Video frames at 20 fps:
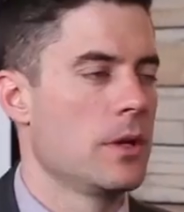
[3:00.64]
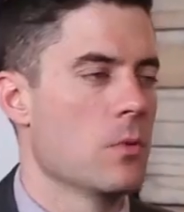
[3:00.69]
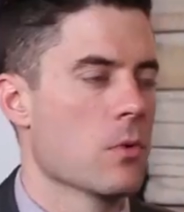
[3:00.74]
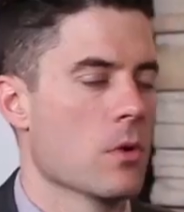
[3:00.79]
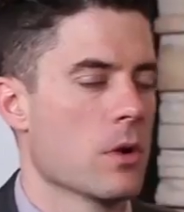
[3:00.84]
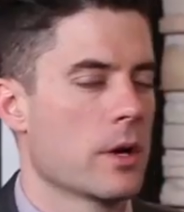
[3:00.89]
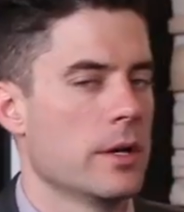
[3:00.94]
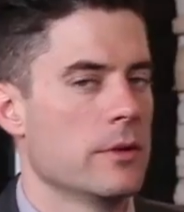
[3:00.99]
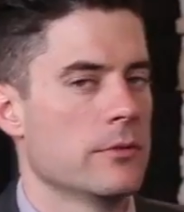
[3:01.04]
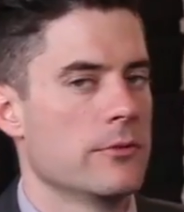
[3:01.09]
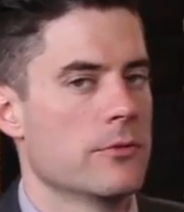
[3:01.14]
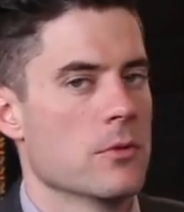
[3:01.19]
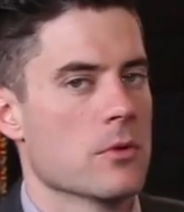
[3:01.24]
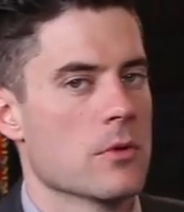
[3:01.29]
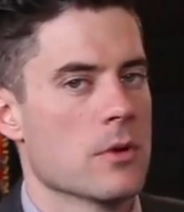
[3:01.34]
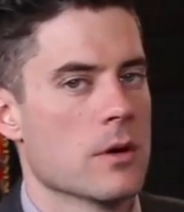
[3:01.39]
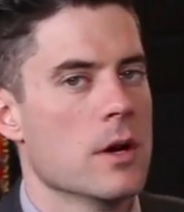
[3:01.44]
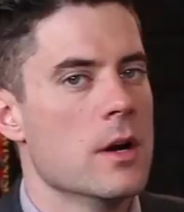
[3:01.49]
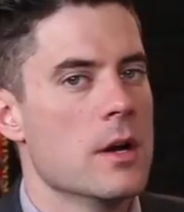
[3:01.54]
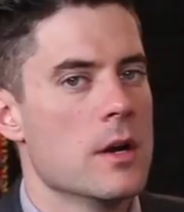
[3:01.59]
working
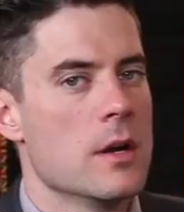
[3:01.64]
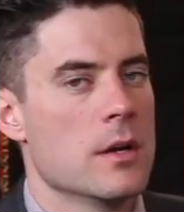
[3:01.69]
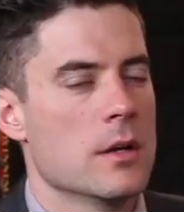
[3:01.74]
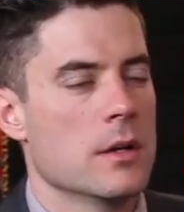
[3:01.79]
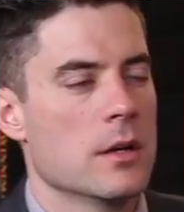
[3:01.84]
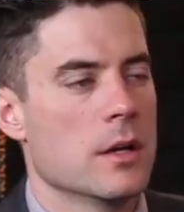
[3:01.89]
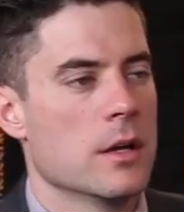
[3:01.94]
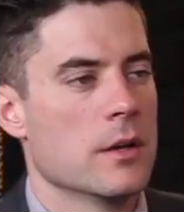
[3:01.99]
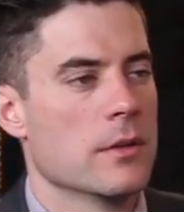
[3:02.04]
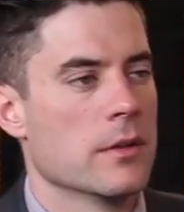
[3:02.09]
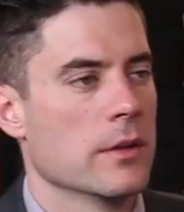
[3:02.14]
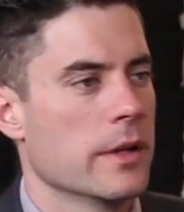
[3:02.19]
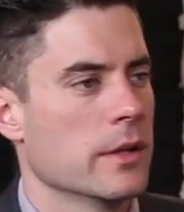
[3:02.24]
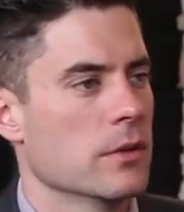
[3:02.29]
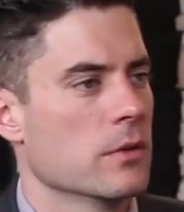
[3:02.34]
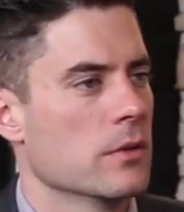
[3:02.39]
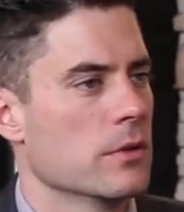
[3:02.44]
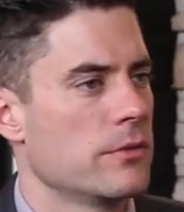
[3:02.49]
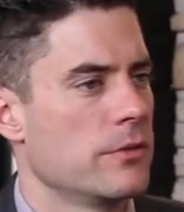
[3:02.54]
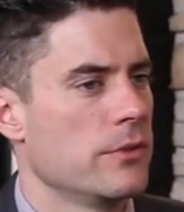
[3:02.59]
for uh, the
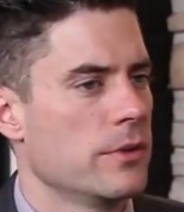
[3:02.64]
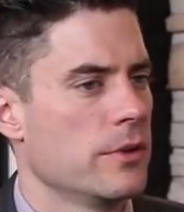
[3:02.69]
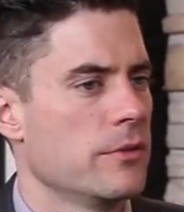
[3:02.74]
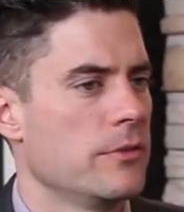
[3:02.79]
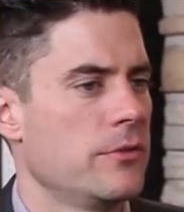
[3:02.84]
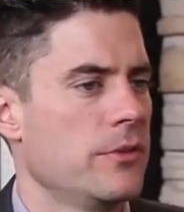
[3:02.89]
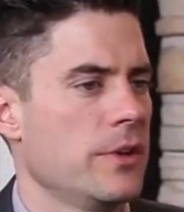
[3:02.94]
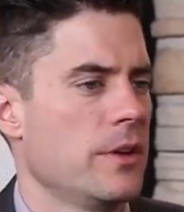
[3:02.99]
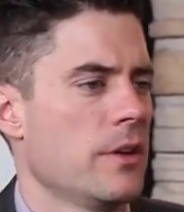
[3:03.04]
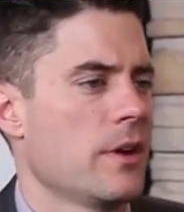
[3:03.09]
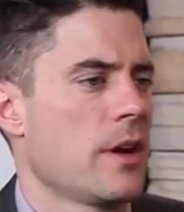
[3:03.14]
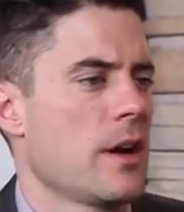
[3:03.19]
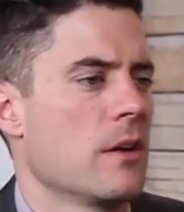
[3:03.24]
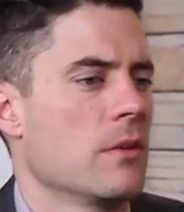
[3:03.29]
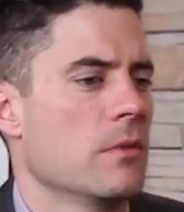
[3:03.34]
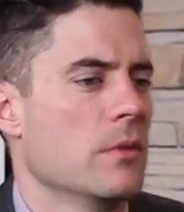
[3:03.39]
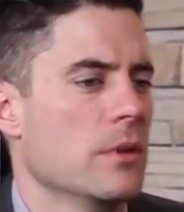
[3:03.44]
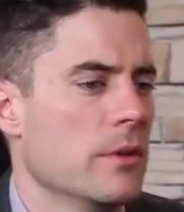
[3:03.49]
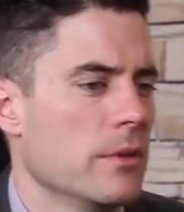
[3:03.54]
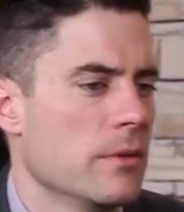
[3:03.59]
landlord figure
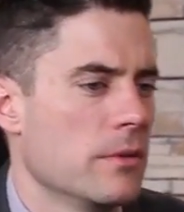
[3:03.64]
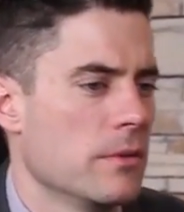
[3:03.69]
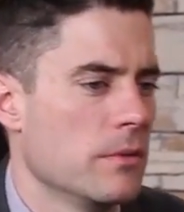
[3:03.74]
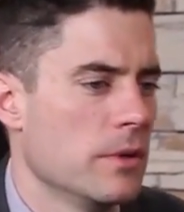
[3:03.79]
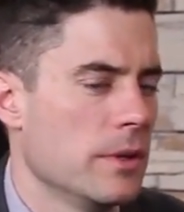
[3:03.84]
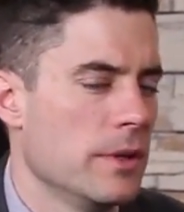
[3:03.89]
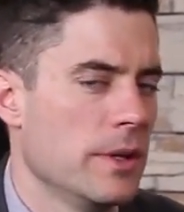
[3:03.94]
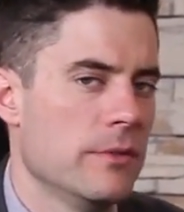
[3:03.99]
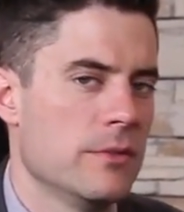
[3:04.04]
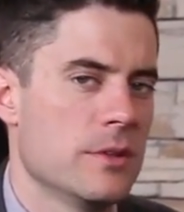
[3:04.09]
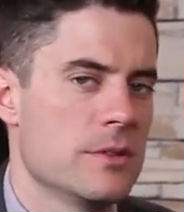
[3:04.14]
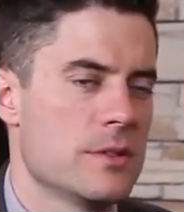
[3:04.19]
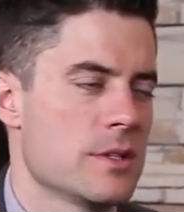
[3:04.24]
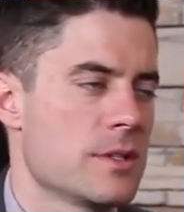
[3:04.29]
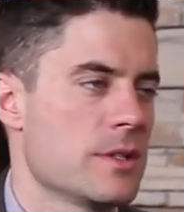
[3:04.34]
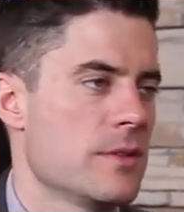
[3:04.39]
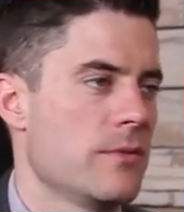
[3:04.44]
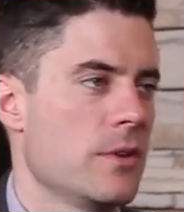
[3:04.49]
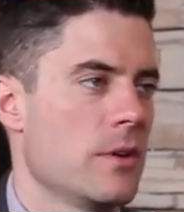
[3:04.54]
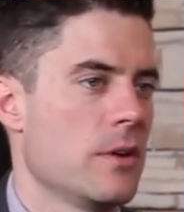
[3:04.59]
out what, are, what, even
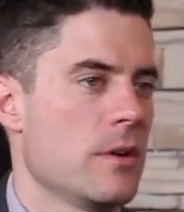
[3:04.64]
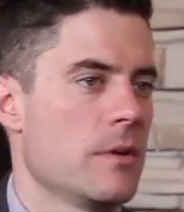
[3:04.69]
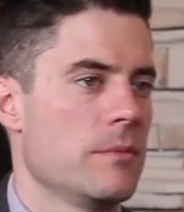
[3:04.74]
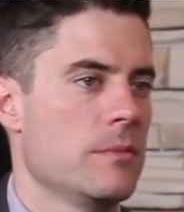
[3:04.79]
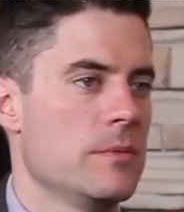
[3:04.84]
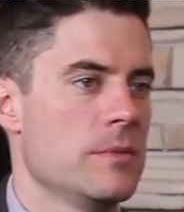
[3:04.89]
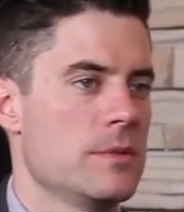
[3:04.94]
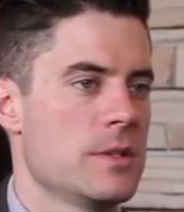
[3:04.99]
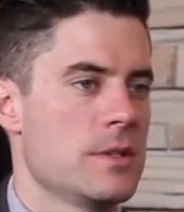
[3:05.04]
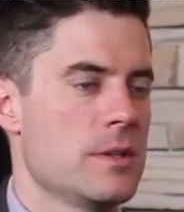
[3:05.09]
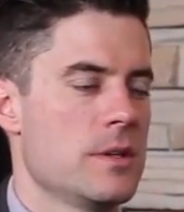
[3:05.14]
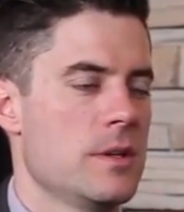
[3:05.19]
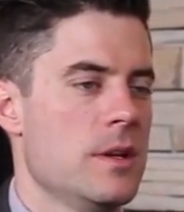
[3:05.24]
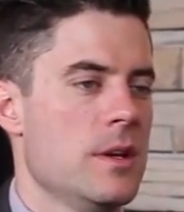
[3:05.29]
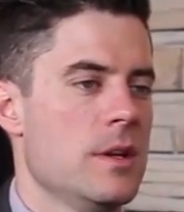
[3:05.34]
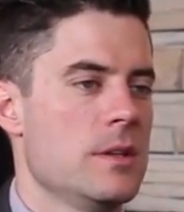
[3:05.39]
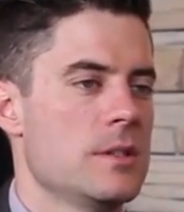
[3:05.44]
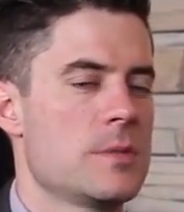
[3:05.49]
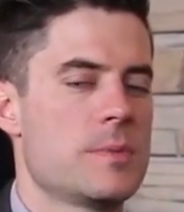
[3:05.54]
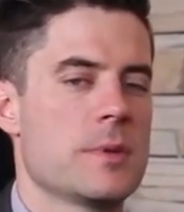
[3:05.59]
just if they're a, just,
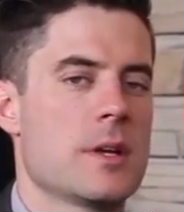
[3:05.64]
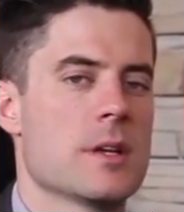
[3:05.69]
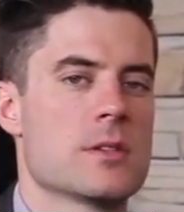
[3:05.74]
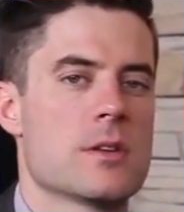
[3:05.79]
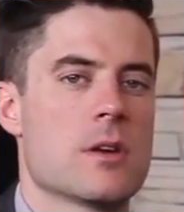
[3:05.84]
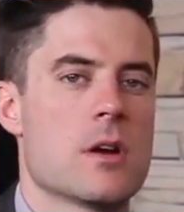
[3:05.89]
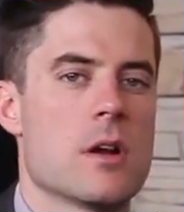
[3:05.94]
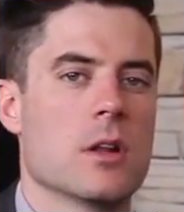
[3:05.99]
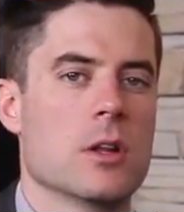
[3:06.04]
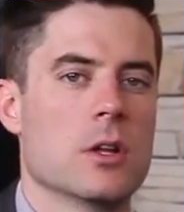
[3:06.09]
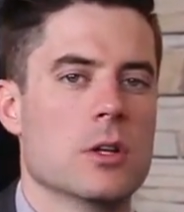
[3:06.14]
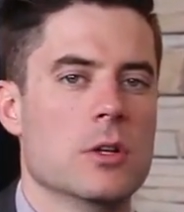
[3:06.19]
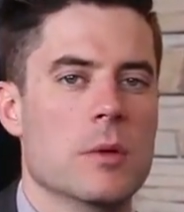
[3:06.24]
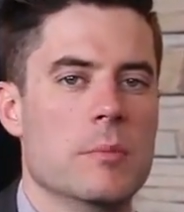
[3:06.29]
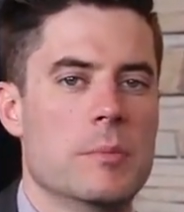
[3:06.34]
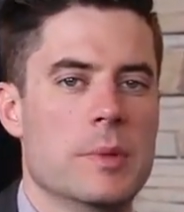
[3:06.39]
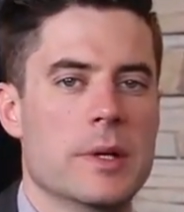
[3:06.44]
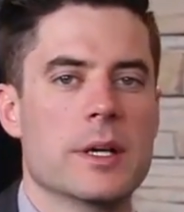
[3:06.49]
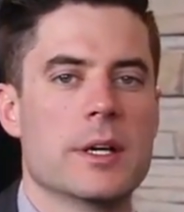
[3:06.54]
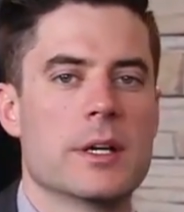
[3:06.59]
just because they're a, a,
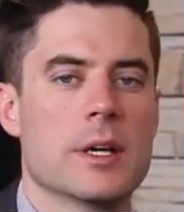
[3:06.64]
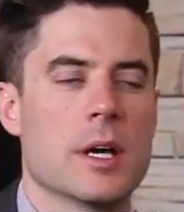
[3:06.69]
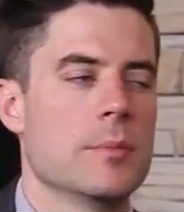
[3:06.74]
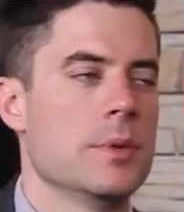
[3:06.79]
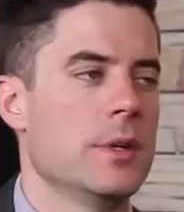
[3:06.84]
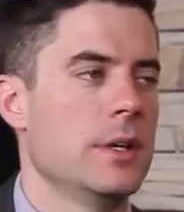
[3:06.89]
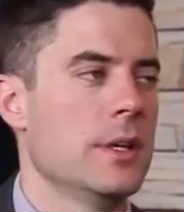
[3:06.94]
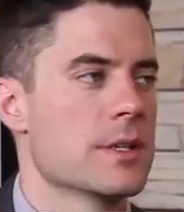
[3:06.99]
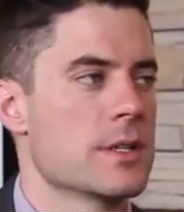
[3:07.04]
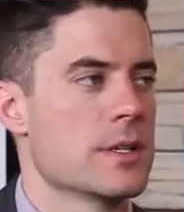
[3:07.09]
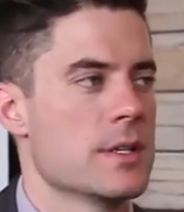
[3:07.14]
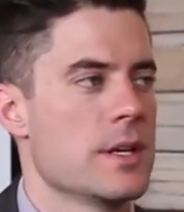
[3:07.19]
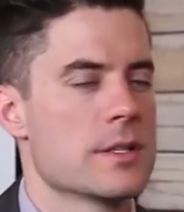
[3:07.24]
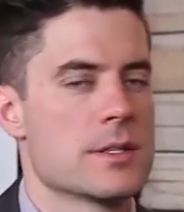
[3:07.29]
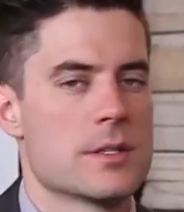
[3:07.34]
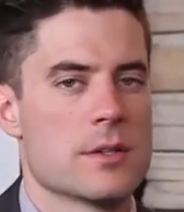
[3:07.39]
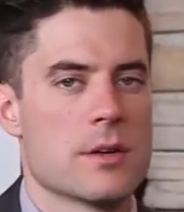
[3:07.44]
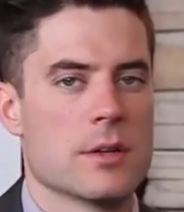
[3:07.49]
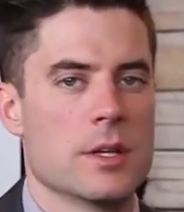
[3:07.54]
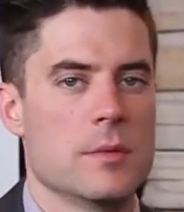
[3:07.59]
big company doesn't
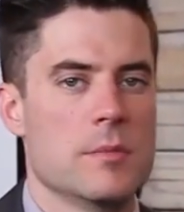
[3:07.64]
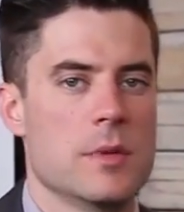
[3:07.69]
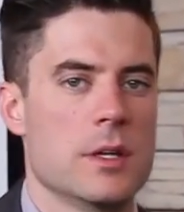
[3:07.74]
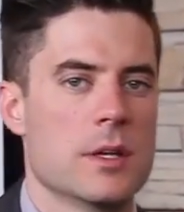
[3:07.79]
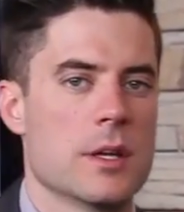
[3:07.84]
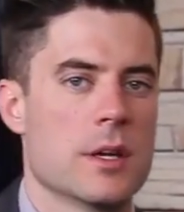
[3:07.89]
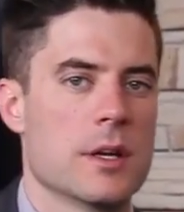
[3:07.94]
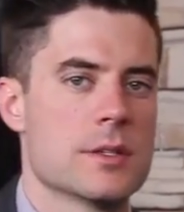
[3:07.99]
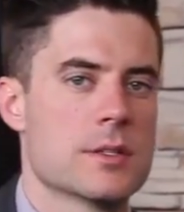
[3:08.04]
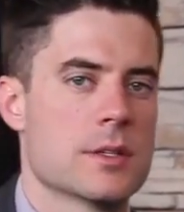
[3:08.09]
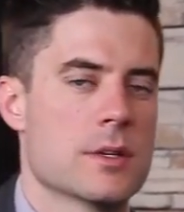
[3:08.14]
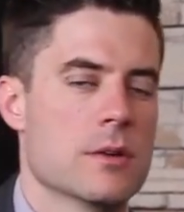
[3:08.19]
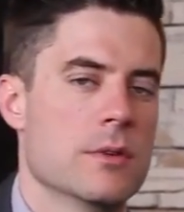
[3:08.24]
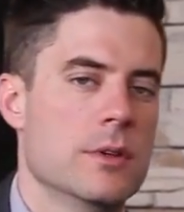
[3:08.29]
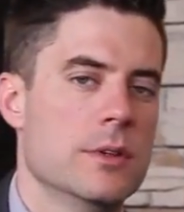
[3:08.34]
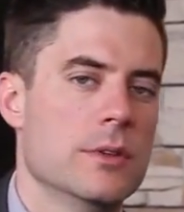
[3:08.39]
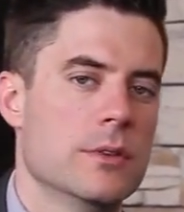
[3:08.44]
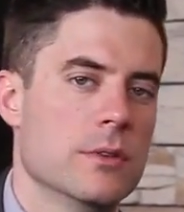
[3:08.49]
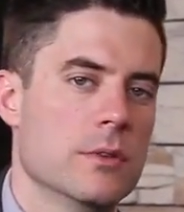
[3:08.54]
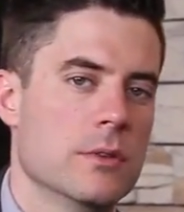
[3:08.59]
necessarily mean that it's
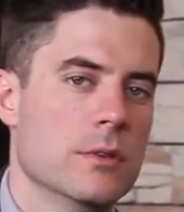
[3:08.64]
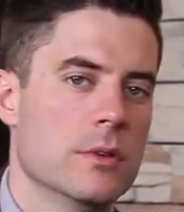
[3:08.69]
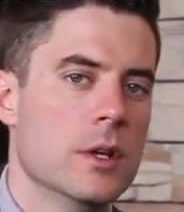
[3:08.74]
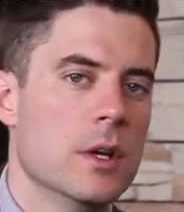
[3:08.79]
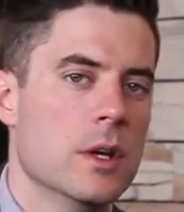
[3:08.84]
going to